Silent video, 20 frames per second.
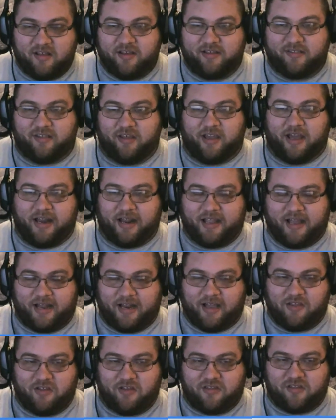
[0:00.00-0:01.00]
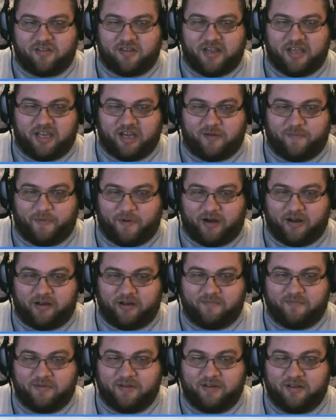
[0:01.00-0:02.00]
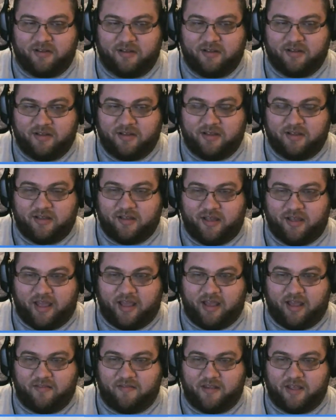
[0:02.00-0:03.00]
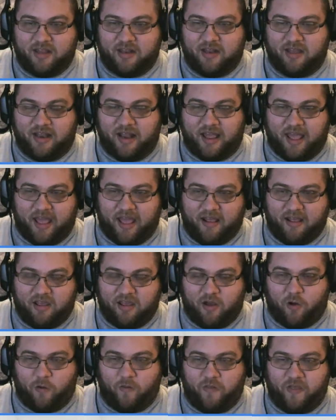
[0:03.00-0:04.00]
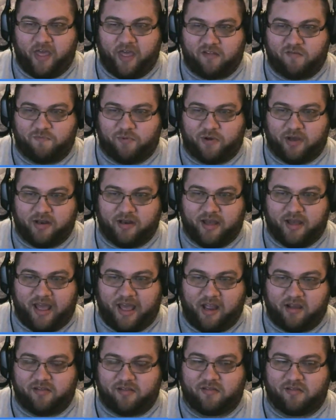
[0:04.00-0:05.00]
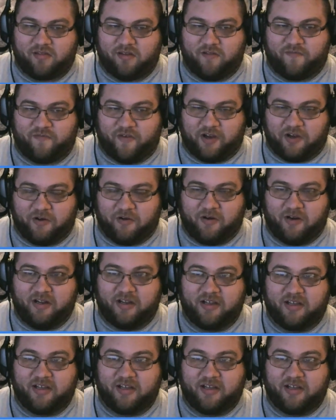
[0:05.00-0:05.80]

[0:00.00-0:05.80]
So you got to kind of just sneak up on them, and then you hold the X button to access their phone.